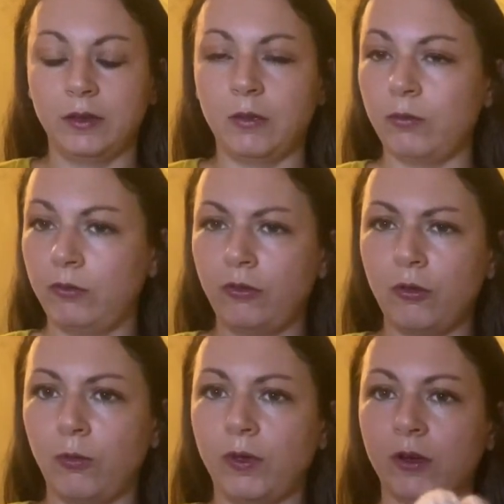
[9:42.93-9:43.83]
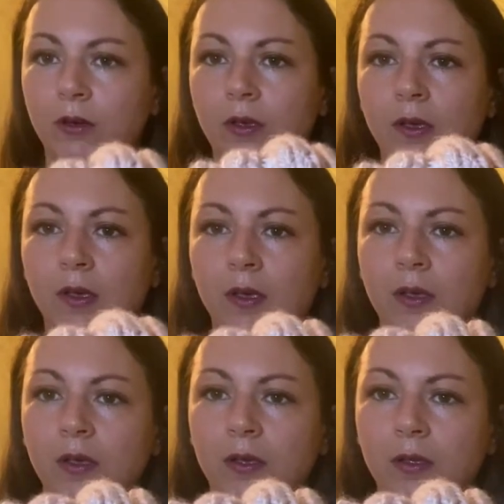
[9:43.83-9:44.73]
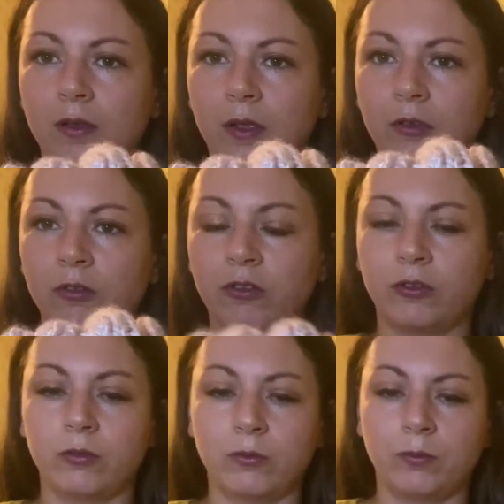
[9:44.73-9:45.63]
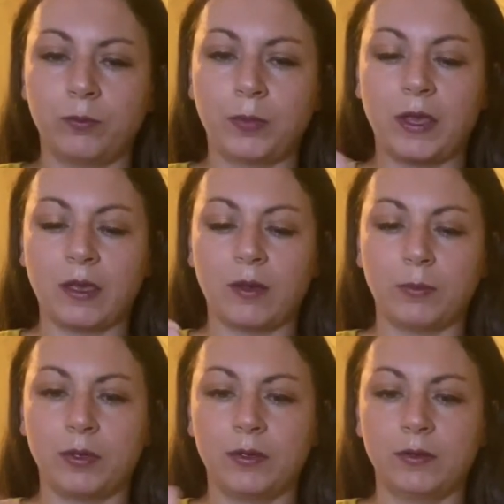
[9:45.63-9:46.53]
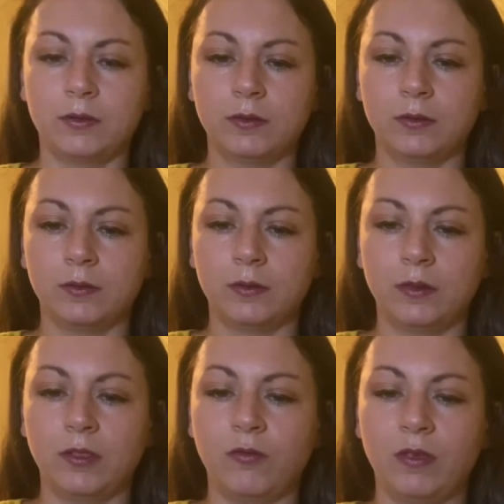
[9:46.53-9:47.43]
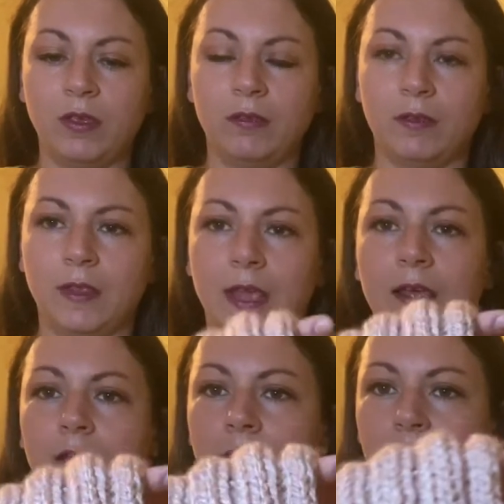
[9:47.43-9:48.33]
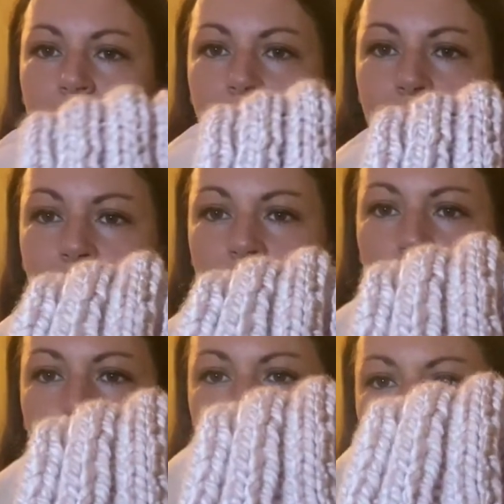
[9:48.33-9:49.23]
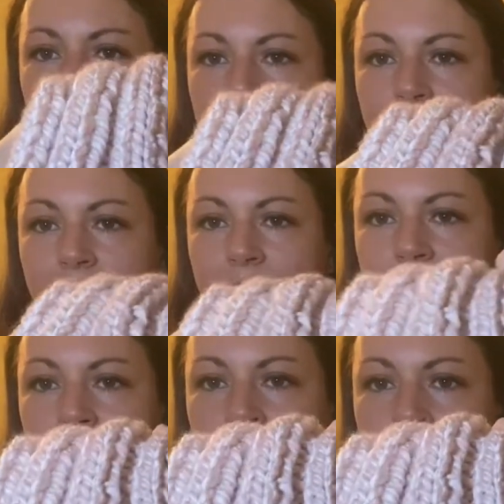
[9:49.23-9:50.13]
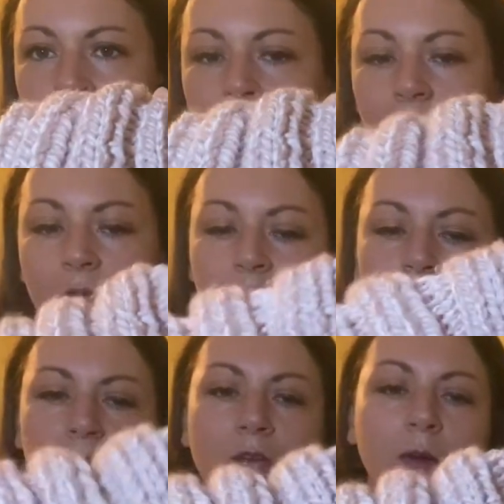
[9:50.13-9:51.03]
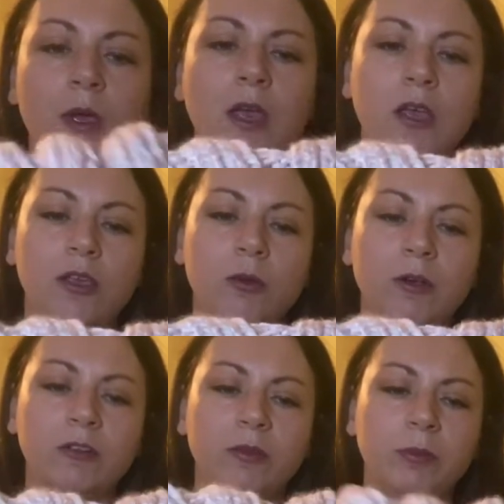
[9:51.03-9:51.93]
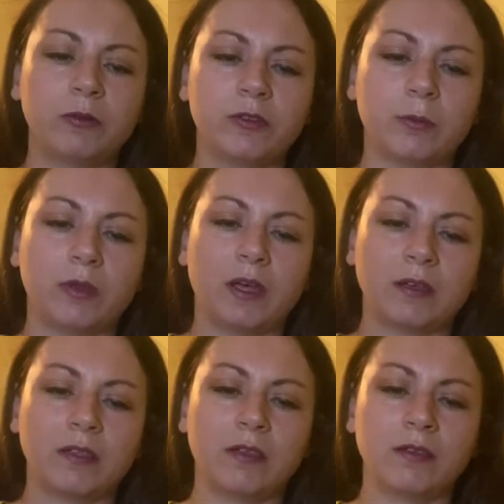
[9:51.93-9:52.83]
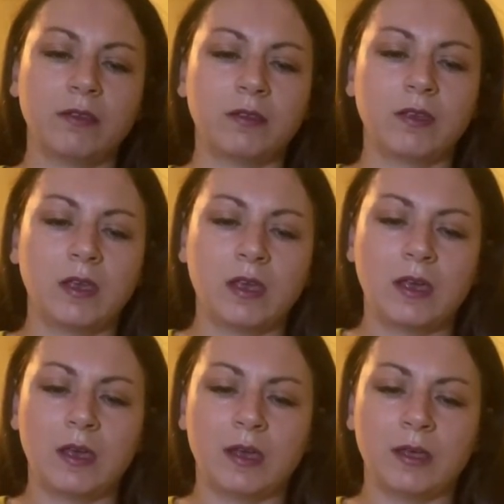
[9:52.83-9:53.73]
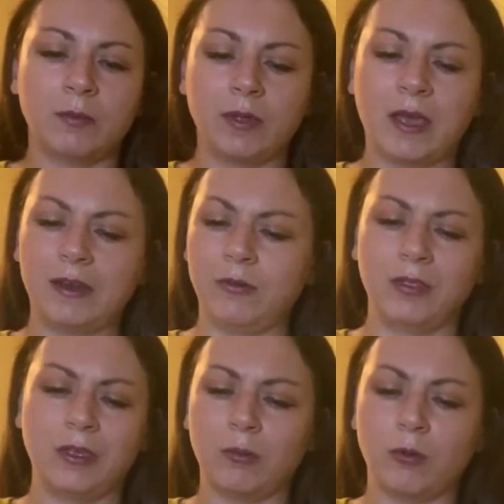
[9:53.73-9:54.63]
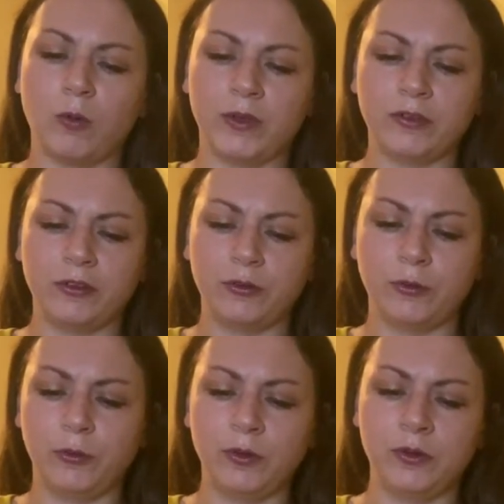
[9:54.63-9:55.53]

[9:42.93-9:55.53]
It was so weird. Like you just pick up the V's and the ends to make it like this. Now you are supposed to block this. Um, I don't think I'm going to.